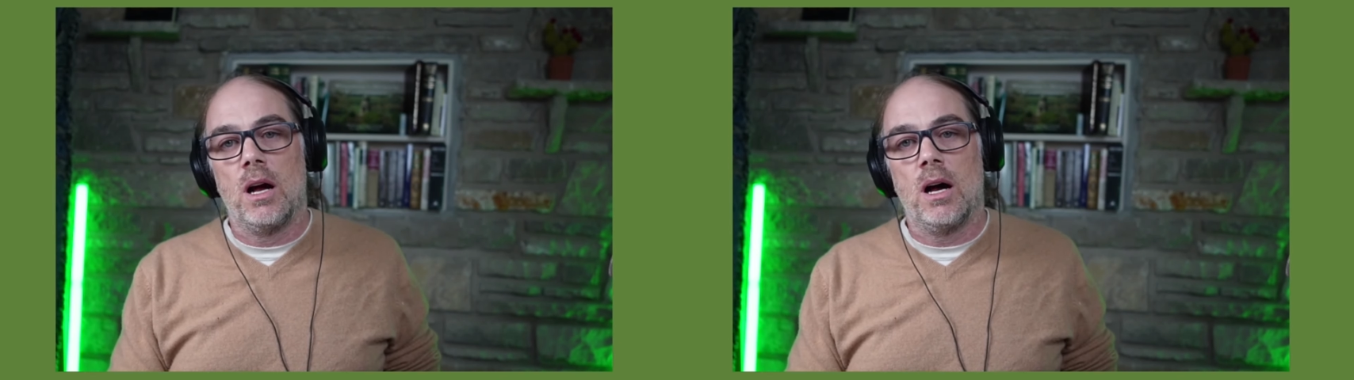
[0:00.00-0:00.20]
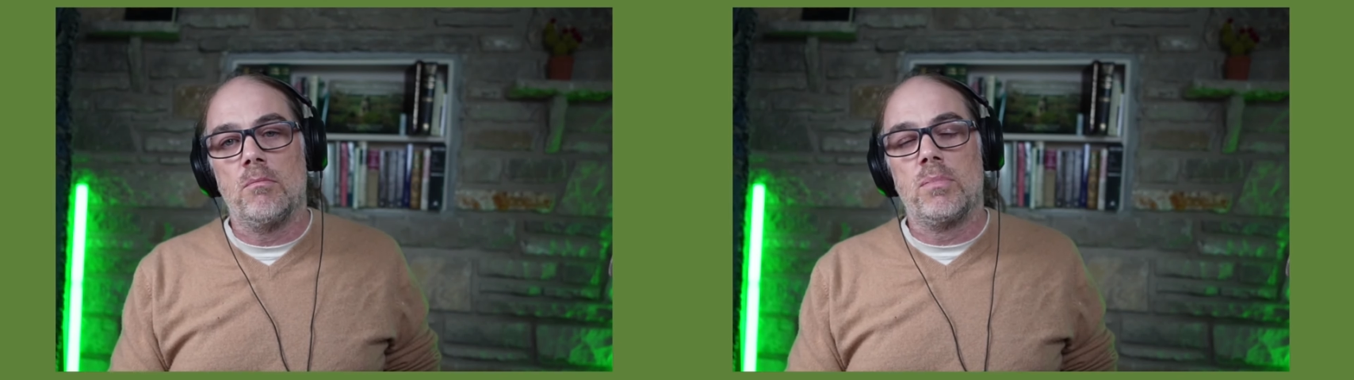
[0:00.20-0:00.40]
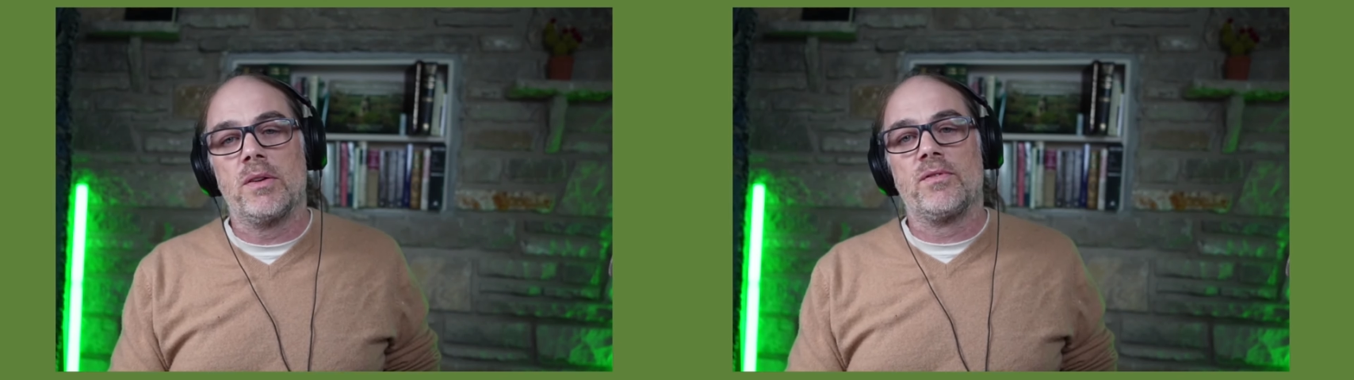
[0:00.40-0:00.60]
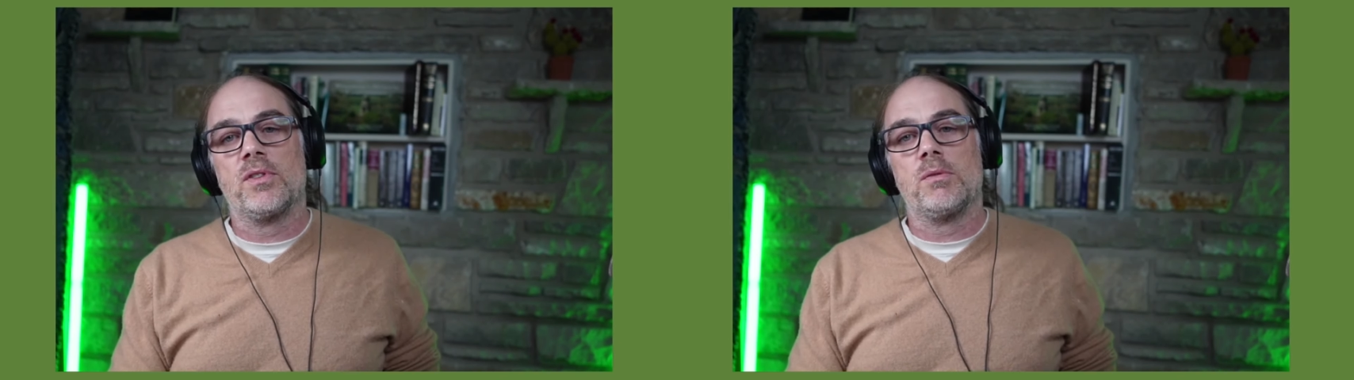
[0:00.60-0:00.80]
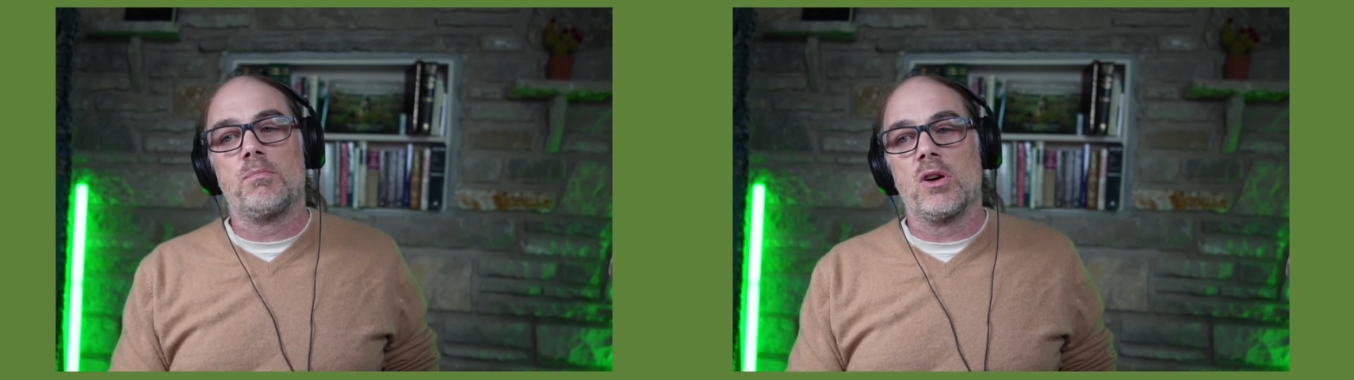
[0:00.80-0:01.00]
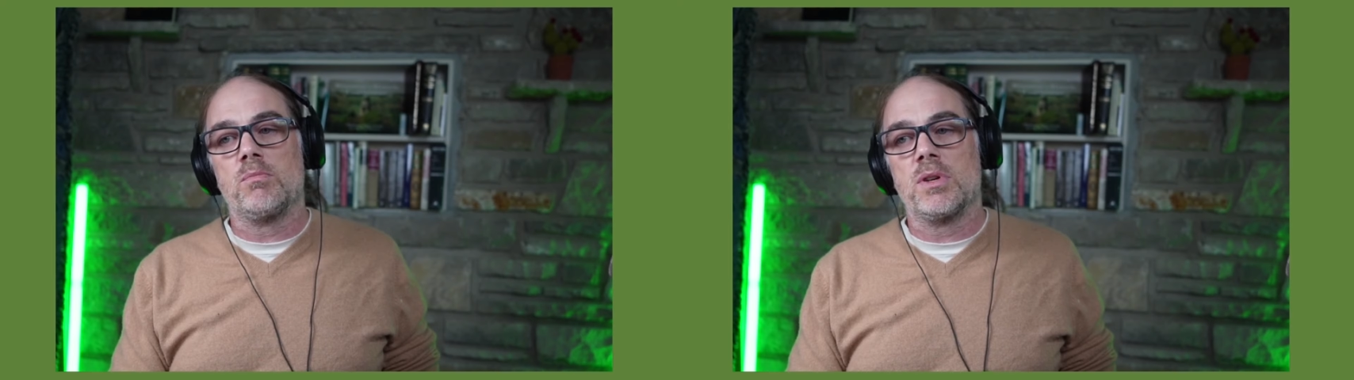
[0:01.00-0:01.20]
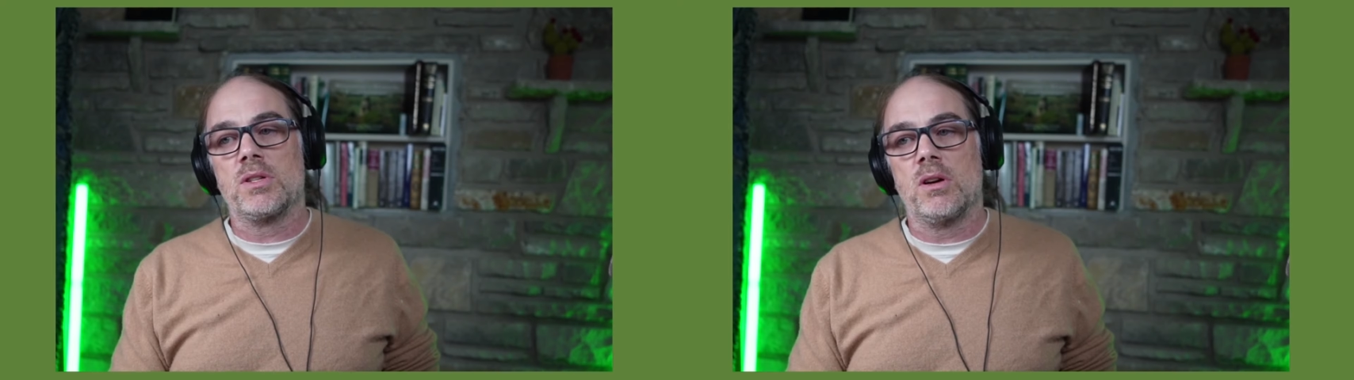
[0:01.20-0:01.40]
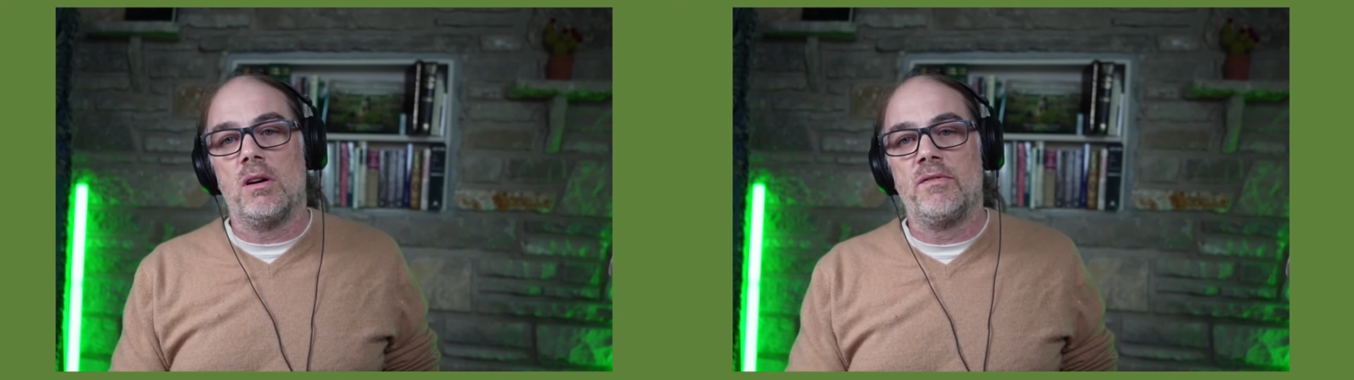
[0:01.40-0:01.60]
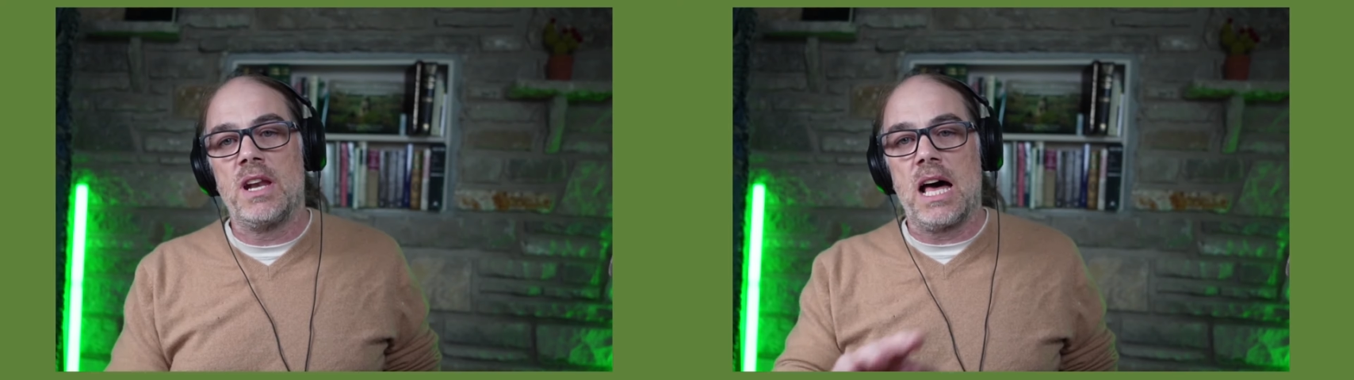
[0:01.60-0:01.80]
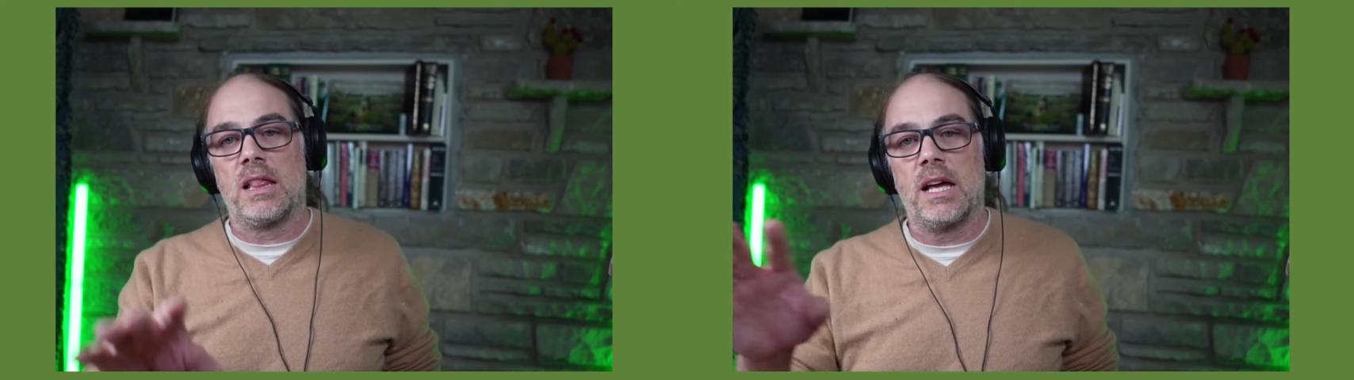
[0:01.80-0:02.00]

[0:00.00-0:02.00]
um, but for the purpose of not